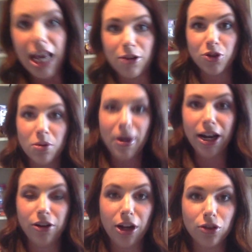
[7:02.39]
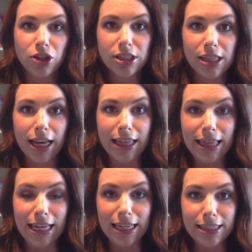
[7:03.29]
If your background looks like
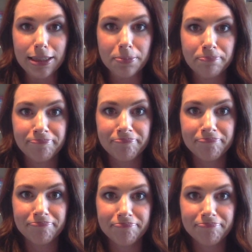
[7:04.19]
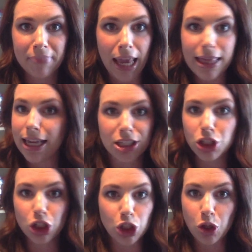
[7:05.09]
this, that's
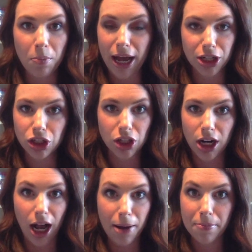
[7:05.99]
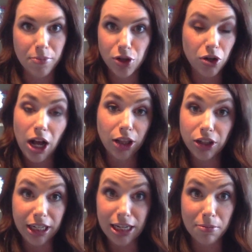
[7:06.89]
just too much. You're not
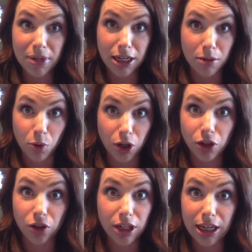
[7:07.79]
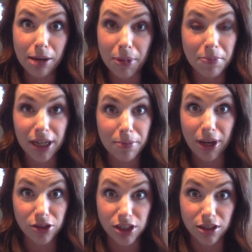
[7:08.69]
looking at me anymore. You're looking at my Mickey
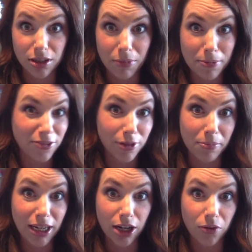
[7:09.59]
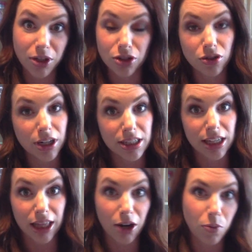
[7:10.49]
Mouse ears and my flamingo, and you're trying to
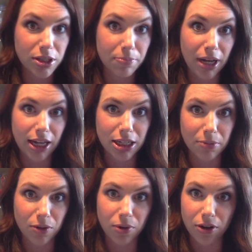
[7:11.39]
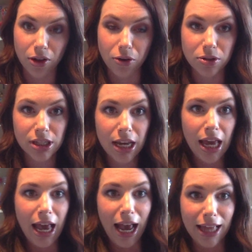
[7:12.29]
see like what's behind me. What are those?
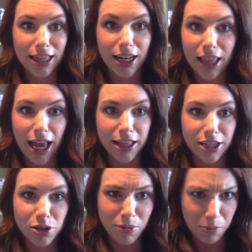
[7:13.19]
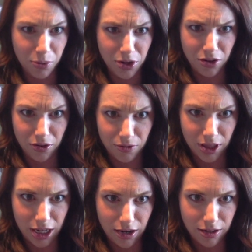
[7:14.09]
And then like there's my printer over
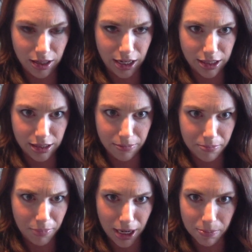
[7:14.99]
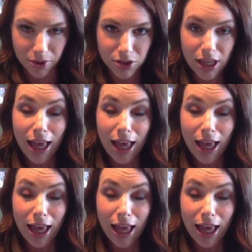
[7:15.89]
there and like some papers.